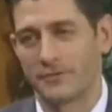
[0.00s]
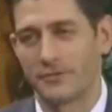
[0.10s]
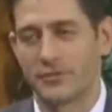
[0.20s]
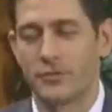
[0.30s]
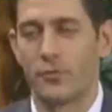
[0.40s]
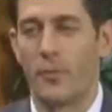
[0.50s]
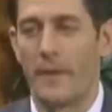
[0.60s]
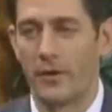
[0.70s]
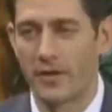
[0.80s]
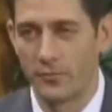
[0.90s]
So just go to
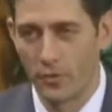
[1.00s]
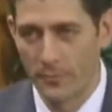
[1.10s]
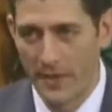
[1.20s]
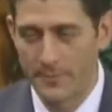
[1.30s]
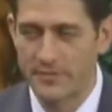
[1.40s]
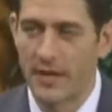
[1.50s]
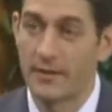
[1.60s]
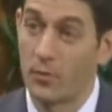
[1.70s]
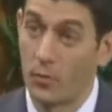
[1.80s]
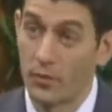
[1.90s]

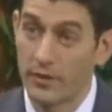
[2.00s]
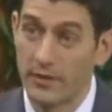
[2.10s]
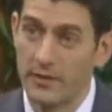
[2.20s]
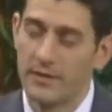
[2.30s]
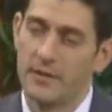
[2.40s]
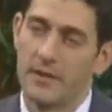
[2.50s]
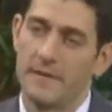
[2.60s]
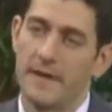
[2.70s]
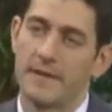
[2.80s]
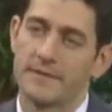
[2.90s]
americanroadmap.org,
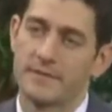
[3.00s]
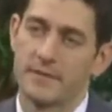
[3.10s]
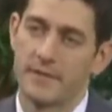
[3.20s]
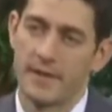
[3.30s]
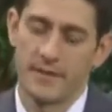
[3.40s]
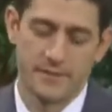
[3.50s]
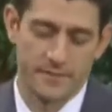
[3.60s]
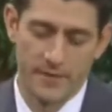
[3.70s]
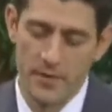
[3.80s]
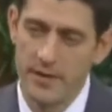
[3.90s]
and that is a
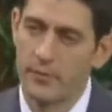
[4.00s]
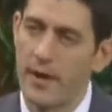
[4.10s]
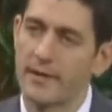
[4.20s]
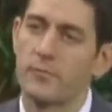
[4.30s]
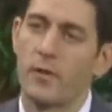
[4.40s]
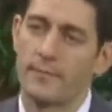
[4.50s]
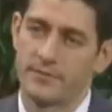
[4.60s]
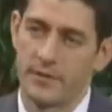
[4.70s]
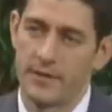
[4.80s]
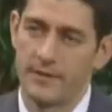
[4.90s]
very interactive
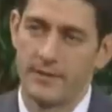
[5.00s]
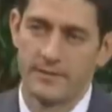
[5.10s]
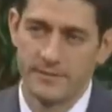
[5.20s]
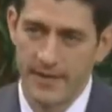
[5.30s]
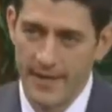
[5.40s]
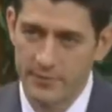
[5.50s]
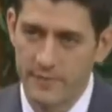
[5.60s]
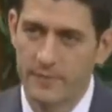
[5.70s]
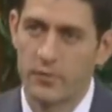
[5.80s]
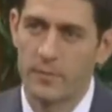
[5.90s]
website. Tax
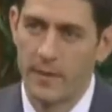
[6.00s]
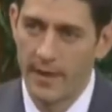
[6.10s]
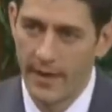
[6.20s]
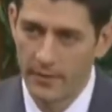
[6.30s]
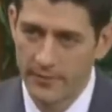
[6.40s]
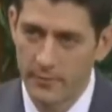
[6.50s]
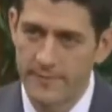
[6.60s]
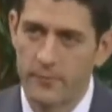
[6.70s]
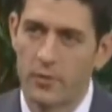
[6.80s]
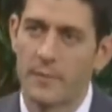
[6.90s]
reform, healthcare
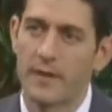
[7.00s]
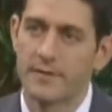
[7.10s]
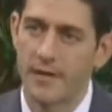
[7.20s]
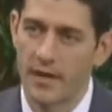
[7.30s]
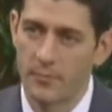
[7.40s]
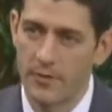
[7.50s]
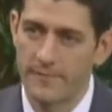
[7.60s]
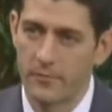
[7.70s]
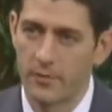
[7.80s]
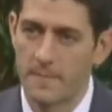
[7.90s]
reform, entitlement
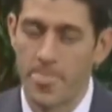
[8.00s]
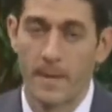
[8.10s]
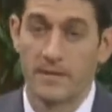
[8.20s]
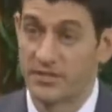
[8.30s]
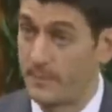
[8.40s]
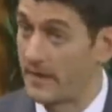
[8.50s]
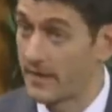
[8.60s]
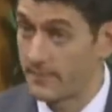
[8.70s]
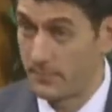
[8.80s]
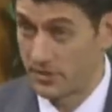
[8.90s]
reform,
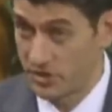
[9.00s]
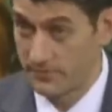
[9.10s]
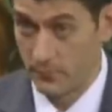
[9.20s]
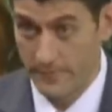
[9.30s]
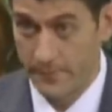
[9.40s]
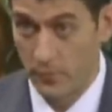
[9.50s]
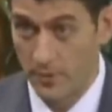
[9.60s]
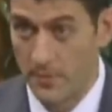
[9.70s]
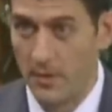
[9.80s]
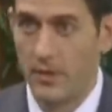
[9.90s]
spending and budget
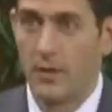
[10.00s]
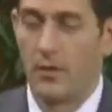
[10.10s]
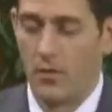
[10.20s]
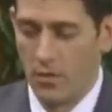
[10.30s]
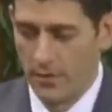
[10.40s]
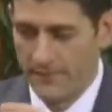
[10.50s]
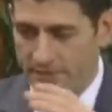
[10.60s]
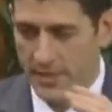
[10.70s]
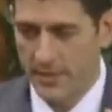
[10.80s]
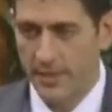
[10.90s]
reform, all of it
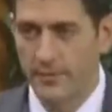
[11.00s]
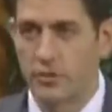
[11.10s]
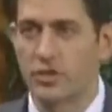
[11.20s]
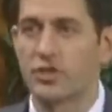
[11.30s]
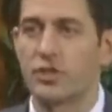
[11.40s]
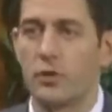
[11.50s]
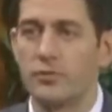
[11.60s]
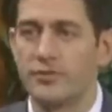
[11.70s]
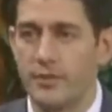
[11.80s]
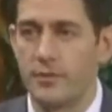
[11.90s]
taken together
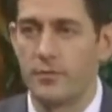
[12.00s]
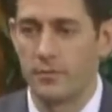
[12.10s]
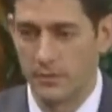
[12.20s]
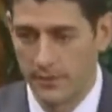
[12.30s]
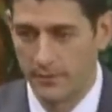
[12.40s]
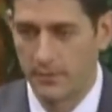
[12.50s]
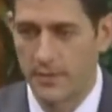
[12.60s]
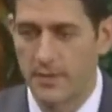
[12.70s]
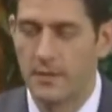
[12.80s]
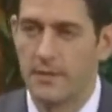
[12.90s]
shows you
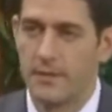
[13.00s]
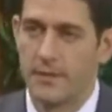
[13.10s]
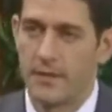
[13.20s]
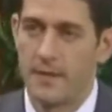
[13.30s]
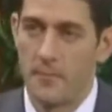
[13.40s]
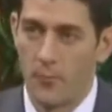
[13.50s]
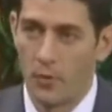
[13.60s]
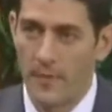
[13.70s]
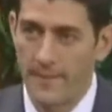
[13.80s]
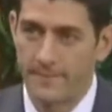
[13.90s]
literally a
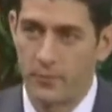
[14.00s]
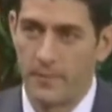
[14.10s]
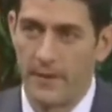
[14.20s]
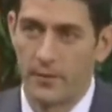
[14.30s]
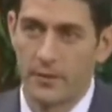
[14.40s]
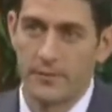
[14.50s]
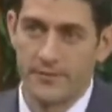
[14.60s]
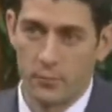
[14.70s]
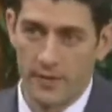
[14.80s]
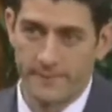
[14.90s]
roadmap for America in the
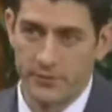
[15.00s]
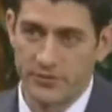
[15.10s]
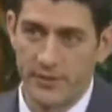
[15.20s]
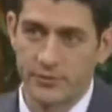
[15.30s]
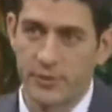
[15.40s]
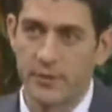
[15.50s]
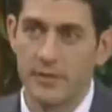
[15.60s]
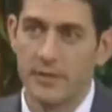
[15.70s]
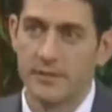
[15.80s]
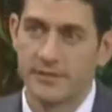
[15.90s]
21st century
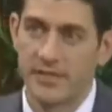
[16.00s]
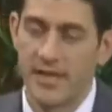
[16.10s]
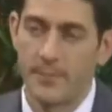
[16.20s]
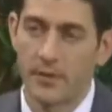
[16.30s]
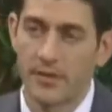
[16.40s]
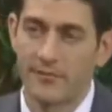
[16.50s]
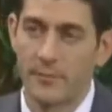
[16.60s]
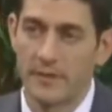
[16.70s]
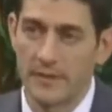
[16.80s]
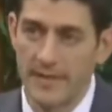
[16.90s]
to keep our
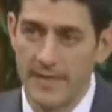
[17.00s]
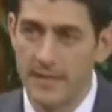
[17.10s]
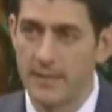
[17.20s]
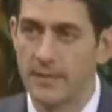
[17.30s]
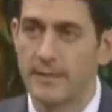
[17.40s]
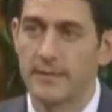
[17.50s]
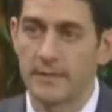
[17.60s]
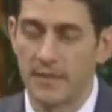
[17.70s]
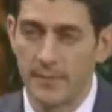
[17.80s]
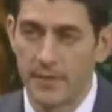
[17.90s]
government lean,
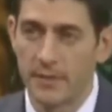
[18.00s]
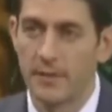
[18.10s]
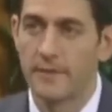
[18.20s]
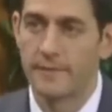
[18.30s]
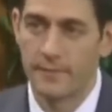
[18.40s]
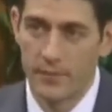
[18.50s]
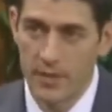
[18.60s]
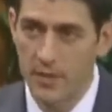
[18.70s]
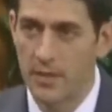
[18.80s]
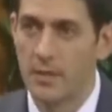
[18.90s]
limited,
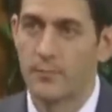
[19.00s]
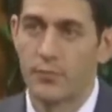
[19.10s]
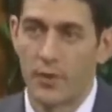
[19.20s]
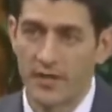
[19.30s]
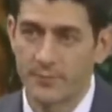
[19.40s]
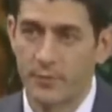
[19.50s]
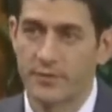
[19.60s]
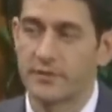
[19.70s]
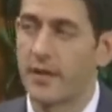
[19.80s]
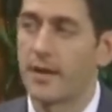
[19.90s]
free,
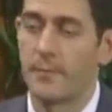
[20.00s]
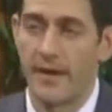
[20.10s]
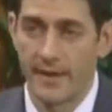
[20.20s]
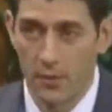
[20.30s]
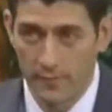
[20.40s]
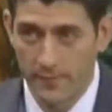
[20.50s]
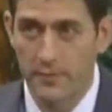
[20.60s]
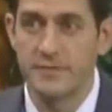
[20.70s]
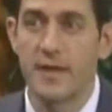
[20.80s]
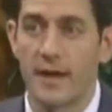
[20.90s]
prosperous, and paying off
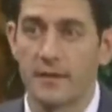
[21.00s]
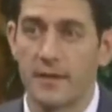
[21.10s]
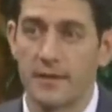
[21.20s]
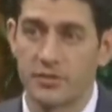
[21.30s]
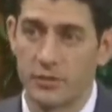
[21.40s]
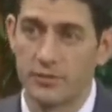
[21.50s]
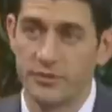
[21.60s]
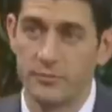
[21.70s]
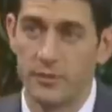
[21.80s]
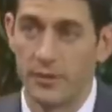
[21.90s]
our debt. And it
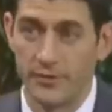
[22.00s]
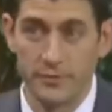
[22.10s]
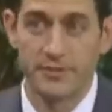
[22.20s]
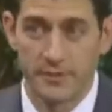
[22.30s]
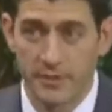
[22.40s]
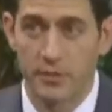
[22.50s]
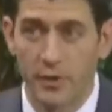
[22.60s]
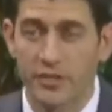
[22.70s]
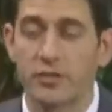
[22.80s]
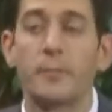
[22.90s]
shows you, using the
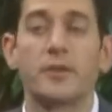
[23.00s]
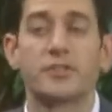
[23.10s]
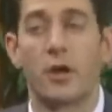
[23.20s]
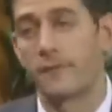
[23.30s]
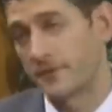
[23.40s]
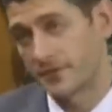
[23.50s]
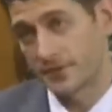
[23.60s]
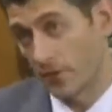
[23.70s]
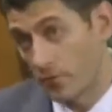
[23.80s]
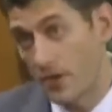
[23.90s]
Congressional Budget
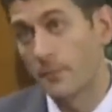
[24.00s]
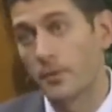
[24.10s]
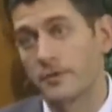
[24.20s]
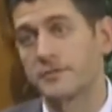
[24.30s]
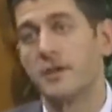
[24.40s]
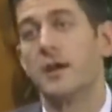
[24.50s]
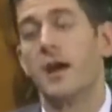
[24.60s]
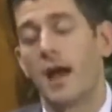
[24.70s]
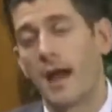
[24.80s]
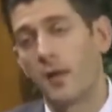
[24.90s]
Office's own numbers,
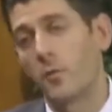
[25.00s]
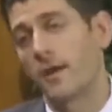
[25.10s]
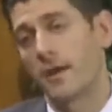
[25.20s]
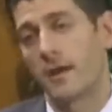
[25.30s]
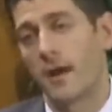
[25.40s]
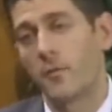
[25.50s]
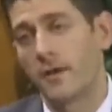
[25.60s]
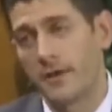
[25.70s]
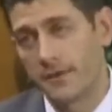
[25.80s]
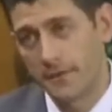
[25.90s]
how
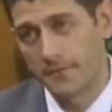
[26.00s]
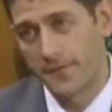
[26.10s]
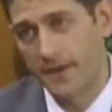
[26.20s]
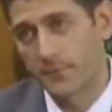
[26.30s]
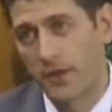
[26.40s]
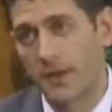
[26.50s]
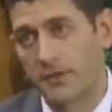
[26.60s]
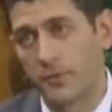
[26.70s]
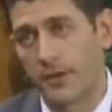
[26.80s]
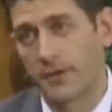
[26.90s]
we in fact plan on
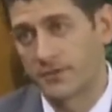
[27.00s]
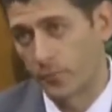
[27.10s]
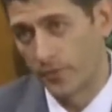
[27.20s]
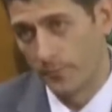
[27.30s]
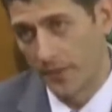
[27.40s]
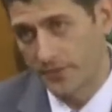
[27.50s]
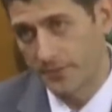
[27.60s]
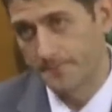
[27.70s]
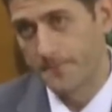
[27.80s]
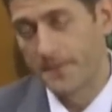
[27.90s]
doing it. It's a real
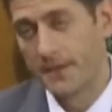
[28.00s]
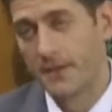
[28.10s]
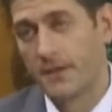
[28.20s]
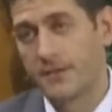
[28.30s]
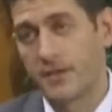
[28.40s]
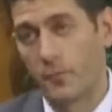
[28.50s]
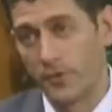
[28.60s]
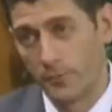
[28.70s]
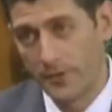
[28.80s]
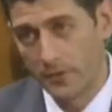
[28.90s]
budget. It's a
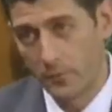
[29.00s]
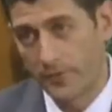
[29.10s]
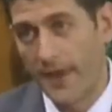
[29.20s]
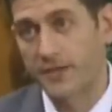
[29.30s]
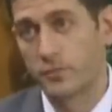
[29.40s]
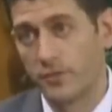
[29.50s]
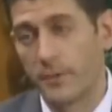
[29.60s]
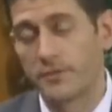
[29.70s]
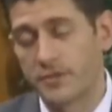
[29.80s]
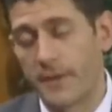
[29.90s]
real bill with actual
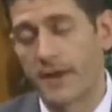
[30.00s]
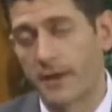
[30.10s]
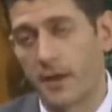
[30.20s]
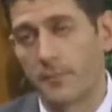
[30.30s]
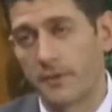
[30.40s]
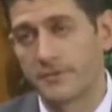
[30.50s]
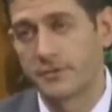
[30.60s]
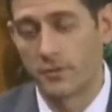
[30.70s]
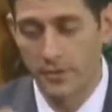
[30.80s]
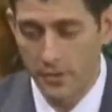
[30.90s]
numbers to back it up. And
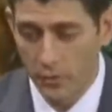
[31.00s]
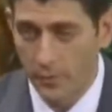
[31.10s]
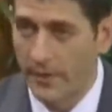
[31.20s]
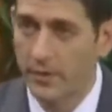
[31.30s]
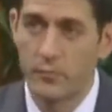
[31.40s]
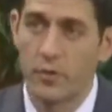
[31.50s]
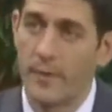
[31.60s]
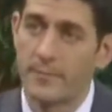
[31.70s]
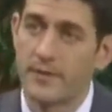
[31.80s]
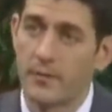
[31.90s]
so you can go to
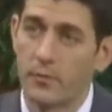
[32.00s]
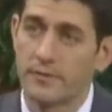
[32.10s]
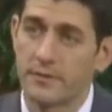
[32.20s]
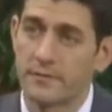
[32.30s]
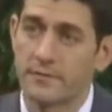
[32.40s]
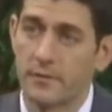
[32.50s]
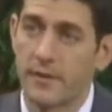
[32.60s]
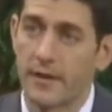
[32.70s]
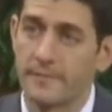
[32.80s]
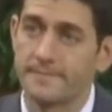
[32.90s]
americanroadmap.org to
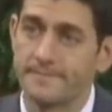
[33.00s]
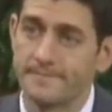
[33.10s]
look at it.